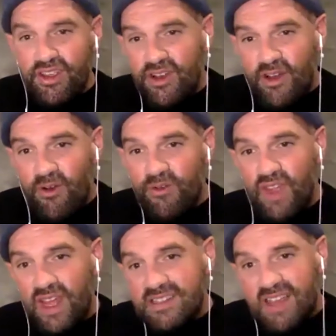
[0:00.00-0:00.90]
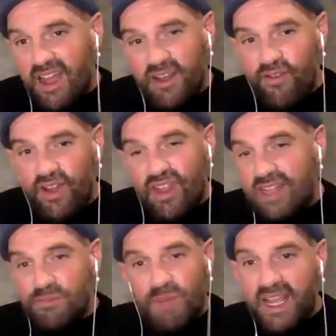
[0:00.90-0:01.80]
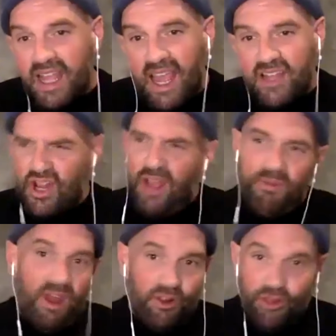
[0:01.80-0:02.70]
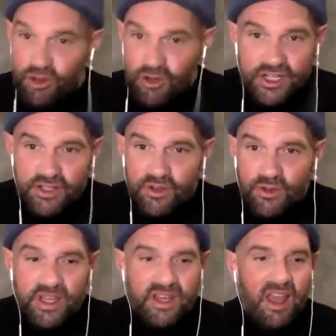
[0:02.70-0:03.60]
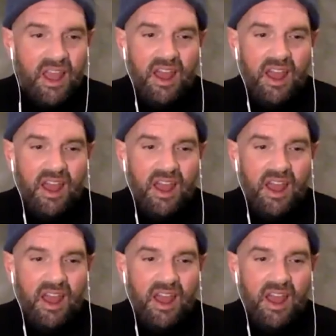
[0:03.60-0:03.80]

You know, that's kind of it. That's my gauge. I'm not allergic to it.